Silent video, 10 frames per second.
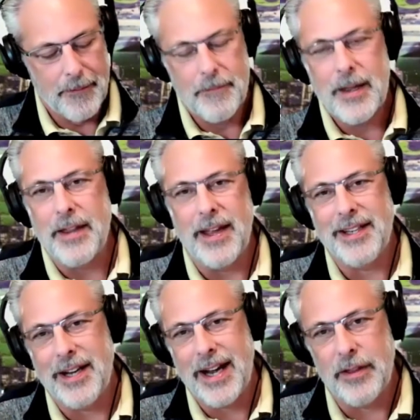And then
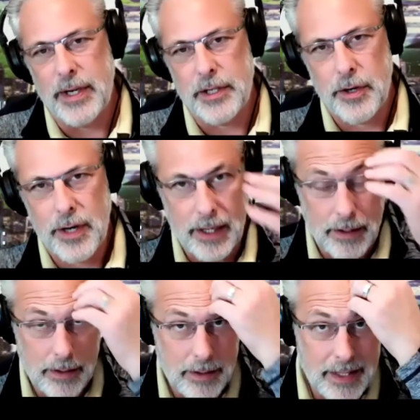you had the returning
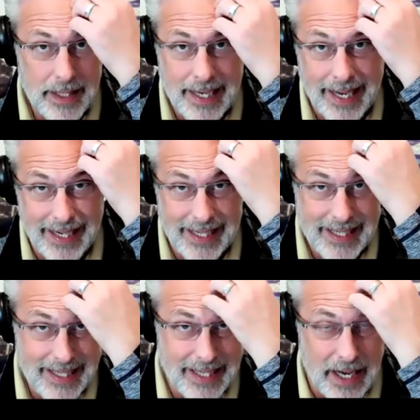kind of
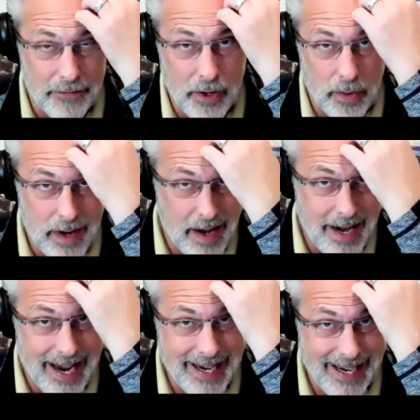stuff going
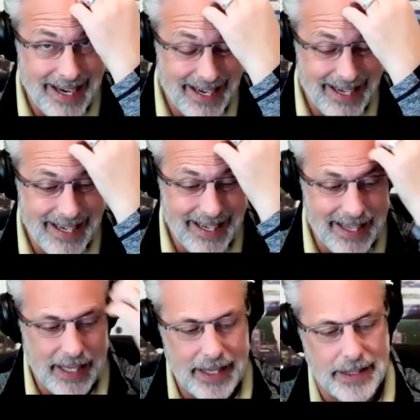on
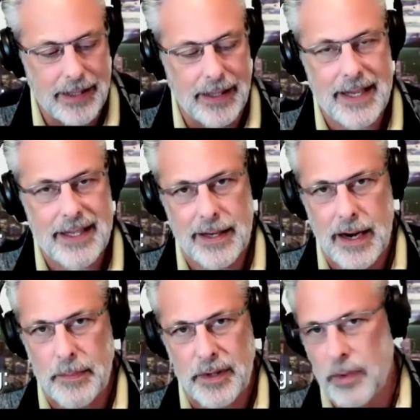that's less than
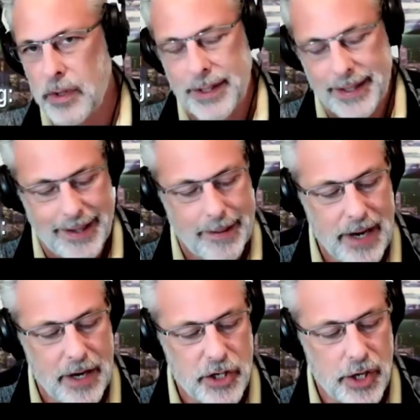optimal. And I'm
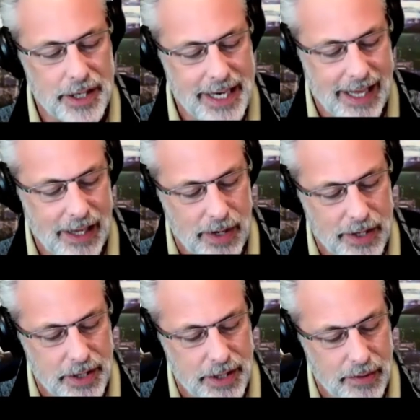not sure exactly what
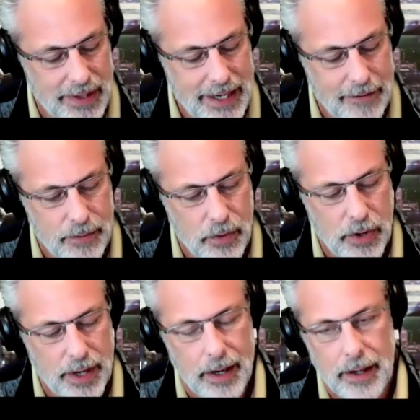you do with David Moore
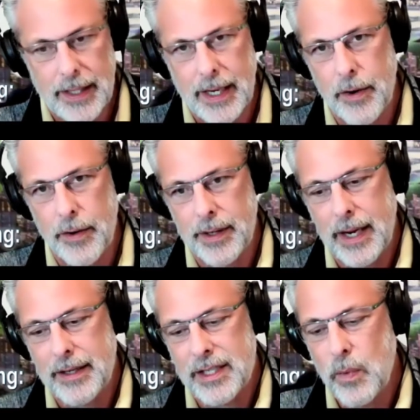there,
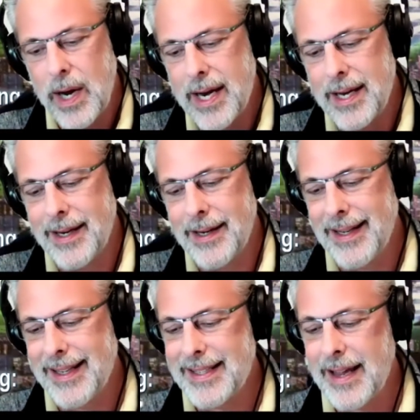and Swain,
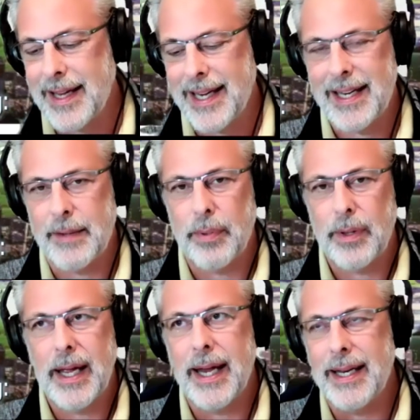it's not like he didn't
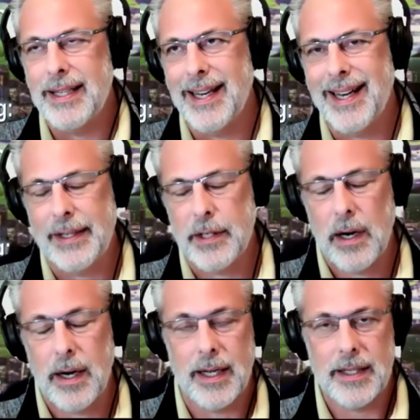play. He didn't get any
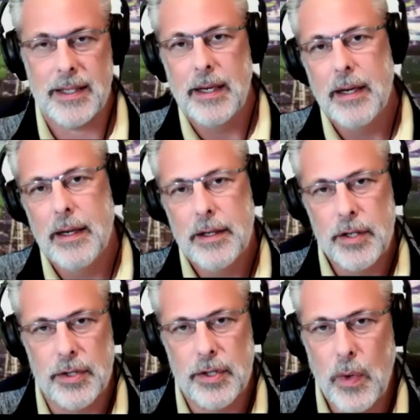targets.
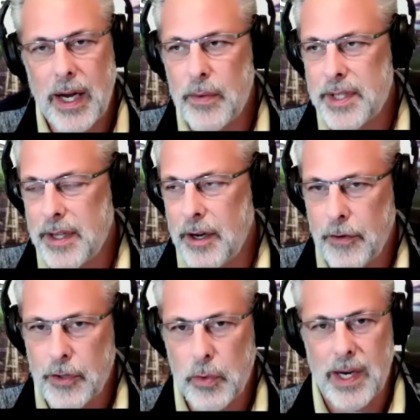So Swain was in there
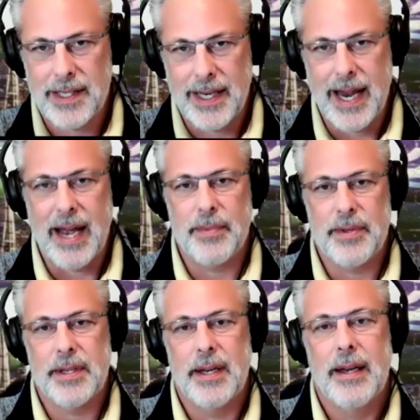for 20
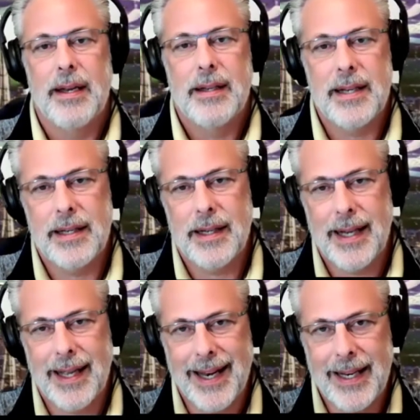snaps, didn't
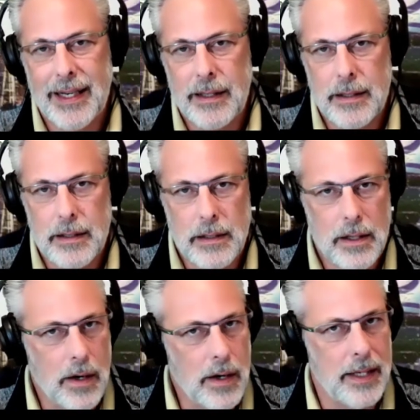get any
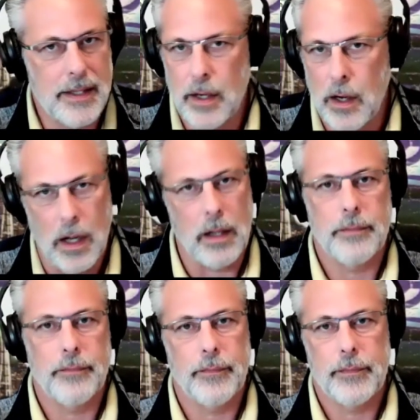targets at all.
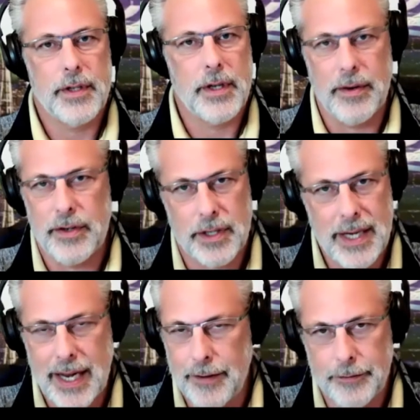So he just
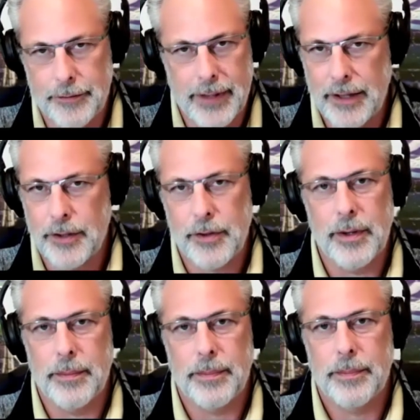kind of ran through
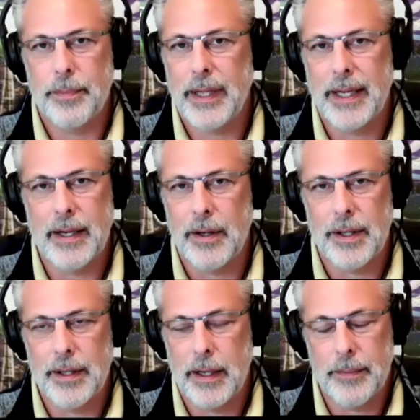the
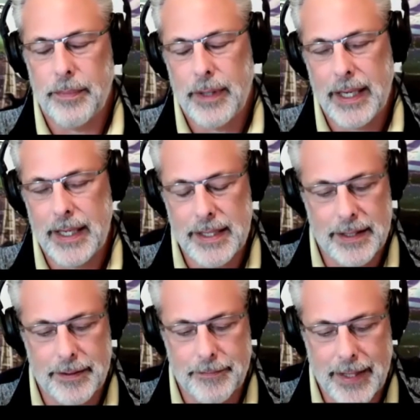plays
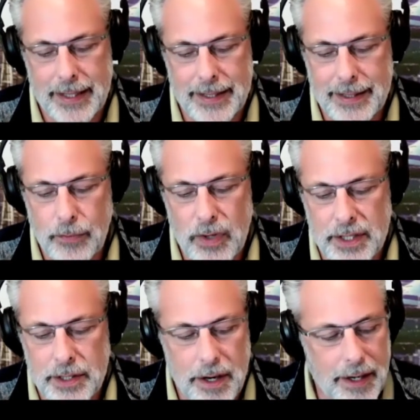and
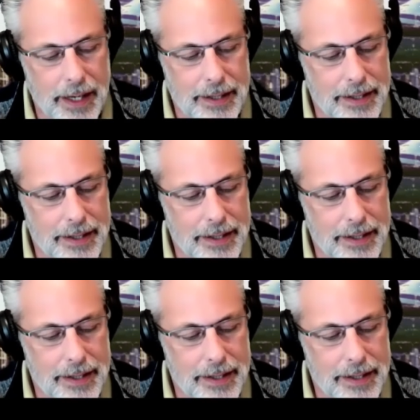wasn't targeted.